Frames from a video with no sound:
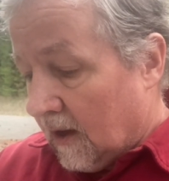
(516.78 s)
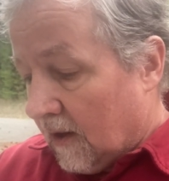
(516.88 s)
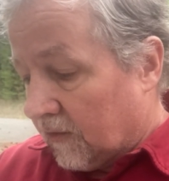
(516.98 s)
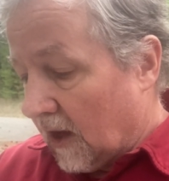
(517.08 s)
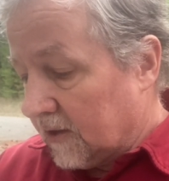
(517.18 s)

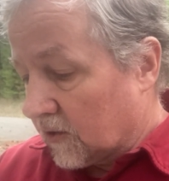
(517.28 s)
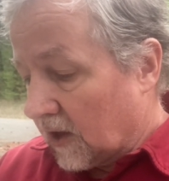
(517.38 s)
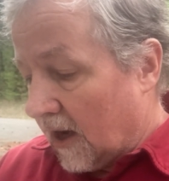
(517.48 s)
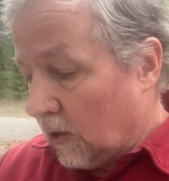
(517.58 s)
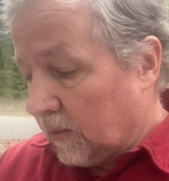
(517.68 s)
these are
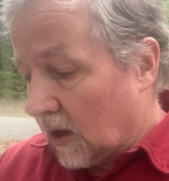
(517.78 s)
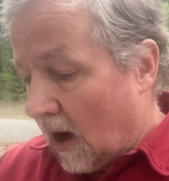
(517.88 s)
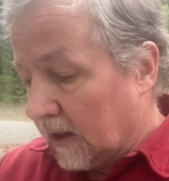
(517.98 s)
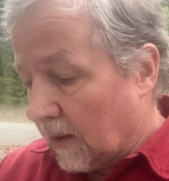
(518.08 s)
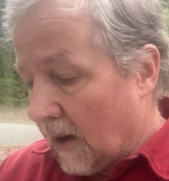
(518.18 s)
they whom
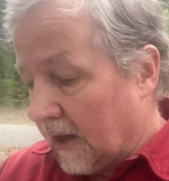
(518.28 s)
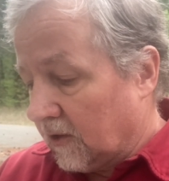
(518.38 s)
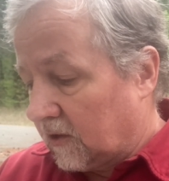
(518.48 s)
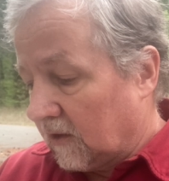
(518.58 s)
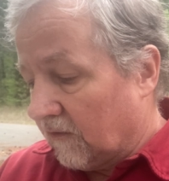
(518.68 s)
God commanded
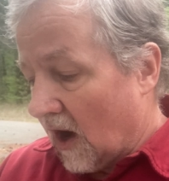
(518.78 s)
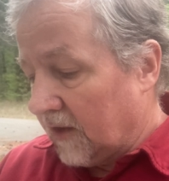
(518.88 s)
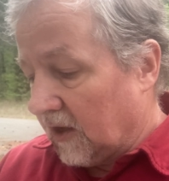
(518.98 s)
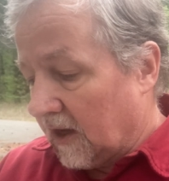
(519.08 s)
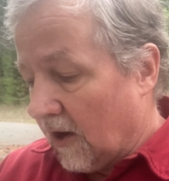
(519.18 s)
to divide
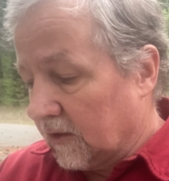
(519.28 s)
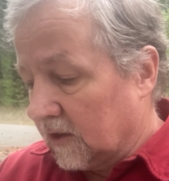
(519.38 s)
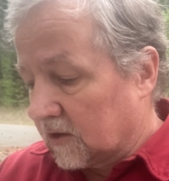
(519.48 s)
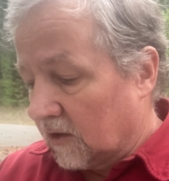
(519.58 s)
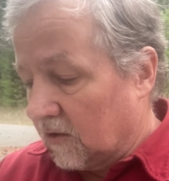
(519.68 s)
the
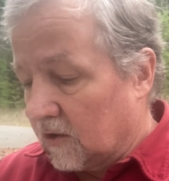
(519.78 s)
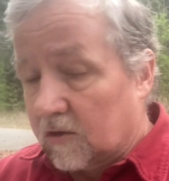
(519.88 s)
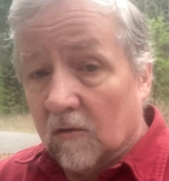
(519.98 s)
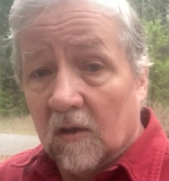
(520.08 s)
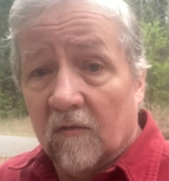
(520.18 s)
inheritance under the
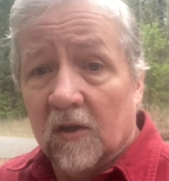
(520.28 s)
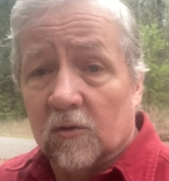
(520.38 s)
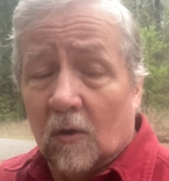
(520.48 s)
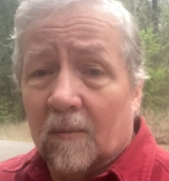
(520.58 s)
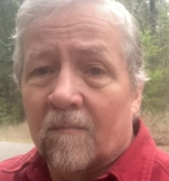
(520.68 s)
children of
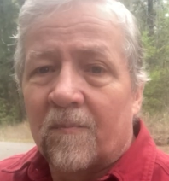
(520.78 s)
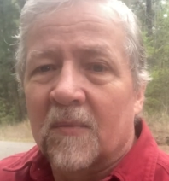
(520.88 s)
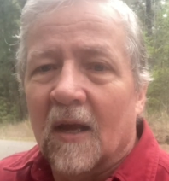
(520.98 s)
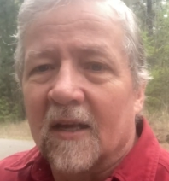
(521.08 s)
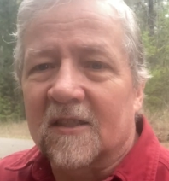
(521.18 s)
Israel.
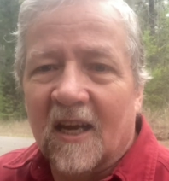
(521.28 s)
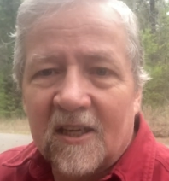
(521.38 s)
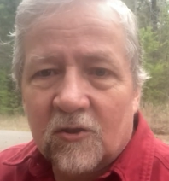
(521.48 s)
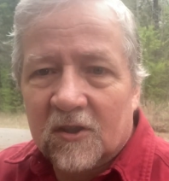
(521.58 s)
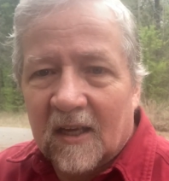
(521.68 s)
It's
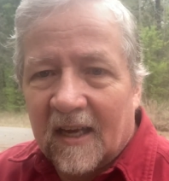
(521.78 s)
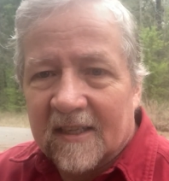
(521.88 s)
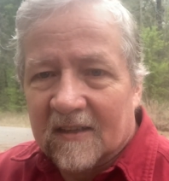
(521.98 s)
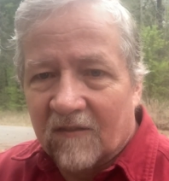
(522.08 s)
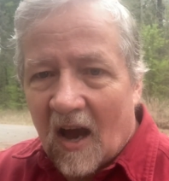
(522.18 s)
interesting, he's
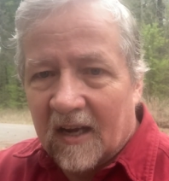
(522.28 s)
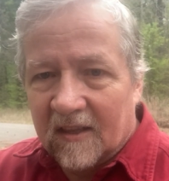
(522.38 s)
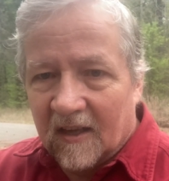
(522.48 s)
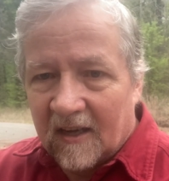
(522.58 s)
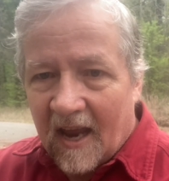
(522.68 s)
dividing
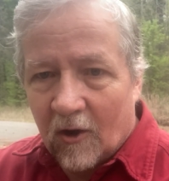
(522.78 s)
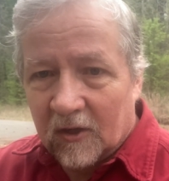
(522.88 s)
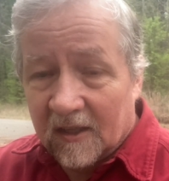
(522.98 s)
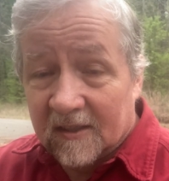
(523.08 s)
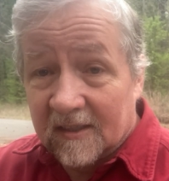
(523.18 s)
the
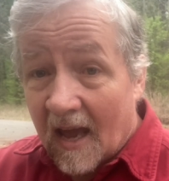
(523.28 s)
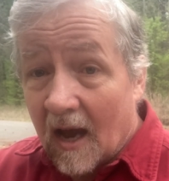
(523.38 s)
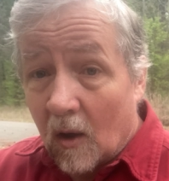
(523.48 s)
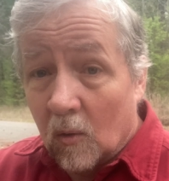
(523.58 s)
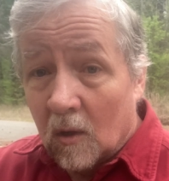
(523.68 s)
inheritance
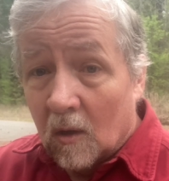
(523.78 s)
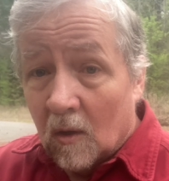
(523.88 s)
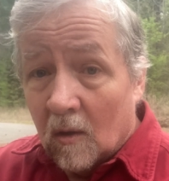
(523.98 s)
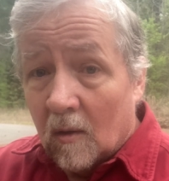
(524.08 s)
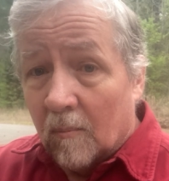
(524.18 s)
now,
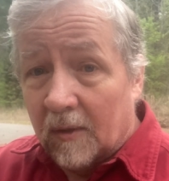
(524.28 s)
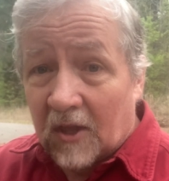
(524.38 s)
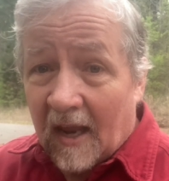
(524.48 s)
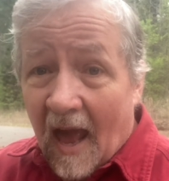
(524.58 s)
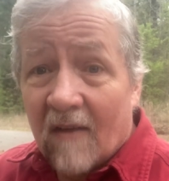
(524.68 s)
but
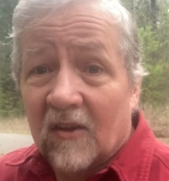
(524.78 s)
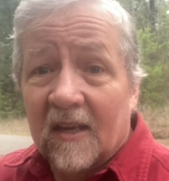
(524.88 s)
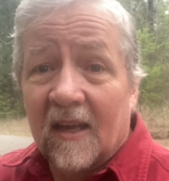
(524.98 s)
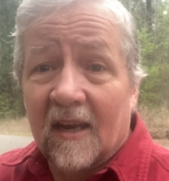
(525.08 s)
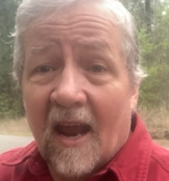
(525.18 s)
they haven't
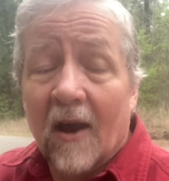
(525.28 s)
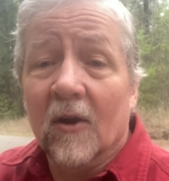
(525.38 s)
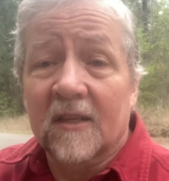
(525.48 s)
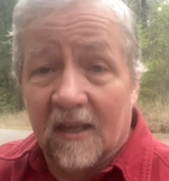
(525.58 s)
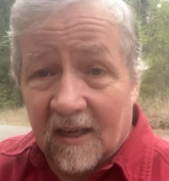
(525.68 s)

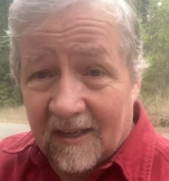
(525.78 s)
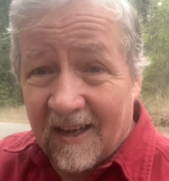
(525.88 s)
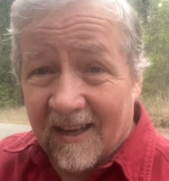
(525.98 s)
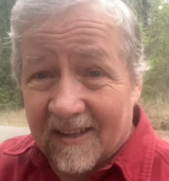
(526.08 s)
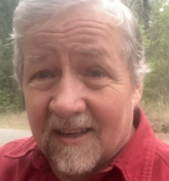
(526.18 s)
inherited it
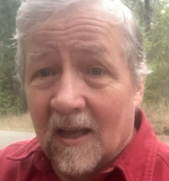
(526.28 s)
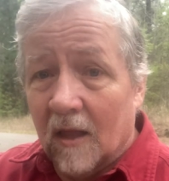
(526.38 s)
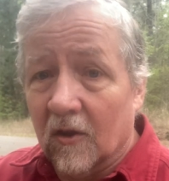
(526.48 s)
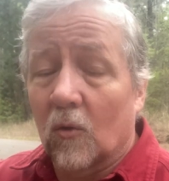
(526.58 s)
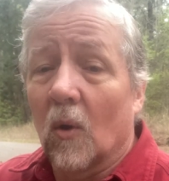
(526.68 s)
yet.
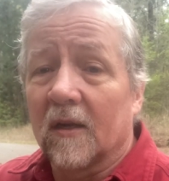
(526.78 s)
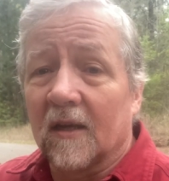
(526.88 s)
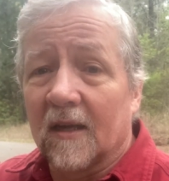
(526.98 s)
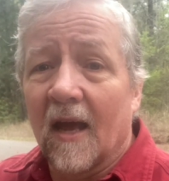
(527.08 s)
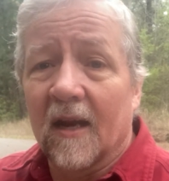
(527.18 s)
They're going to
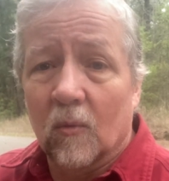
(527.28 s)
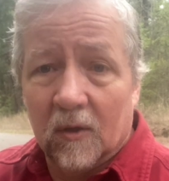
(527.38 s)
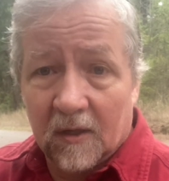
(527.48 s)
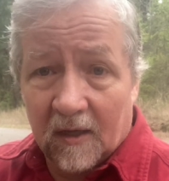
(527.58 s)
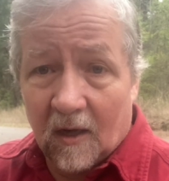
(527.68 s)
get it
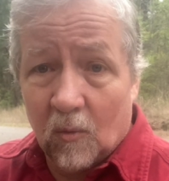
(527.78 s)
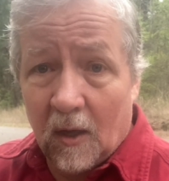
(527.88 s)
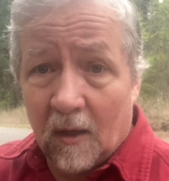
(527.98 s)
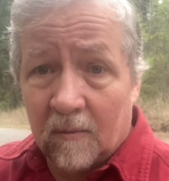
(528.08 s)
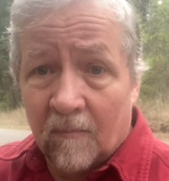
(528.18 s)
when they go
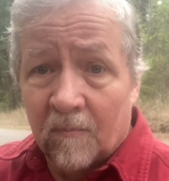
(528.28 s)
in.